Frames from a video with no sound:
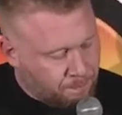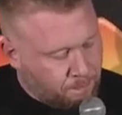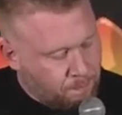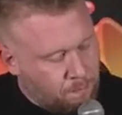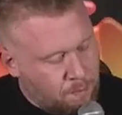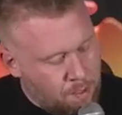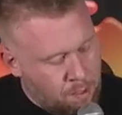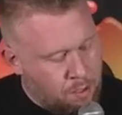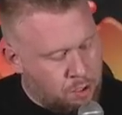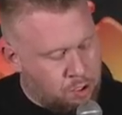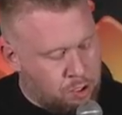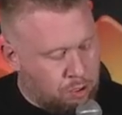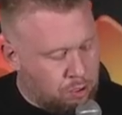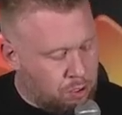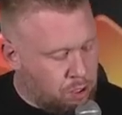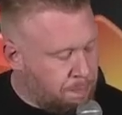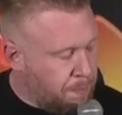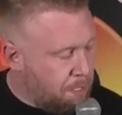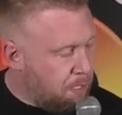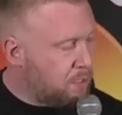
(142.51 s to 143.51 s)
What's you
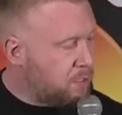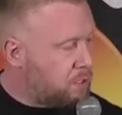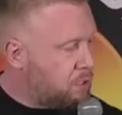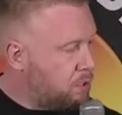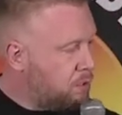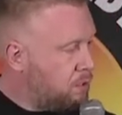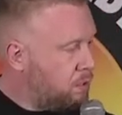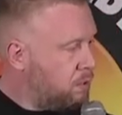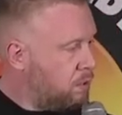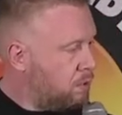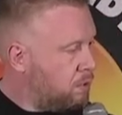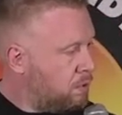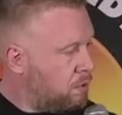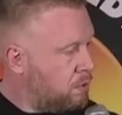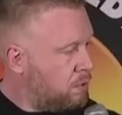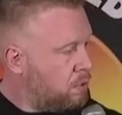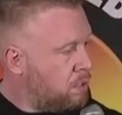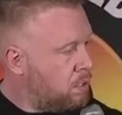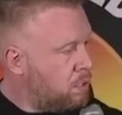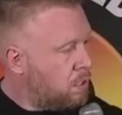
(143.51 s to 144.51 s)
do, Bills?
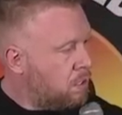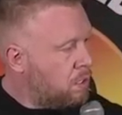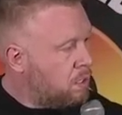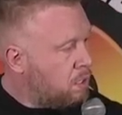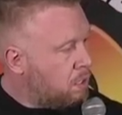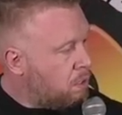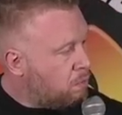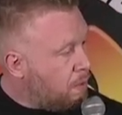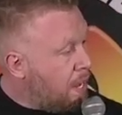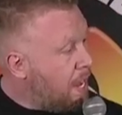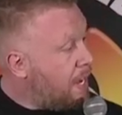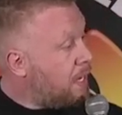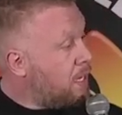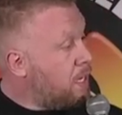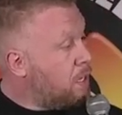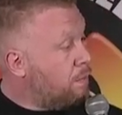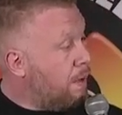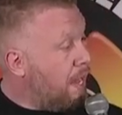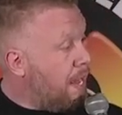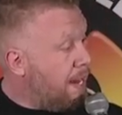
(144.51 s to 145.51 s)
Working
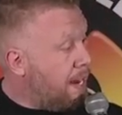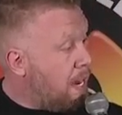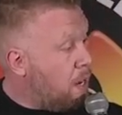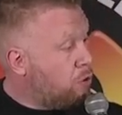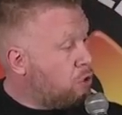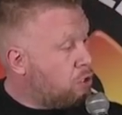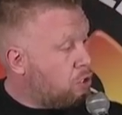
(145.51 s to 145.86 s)
a warehouse,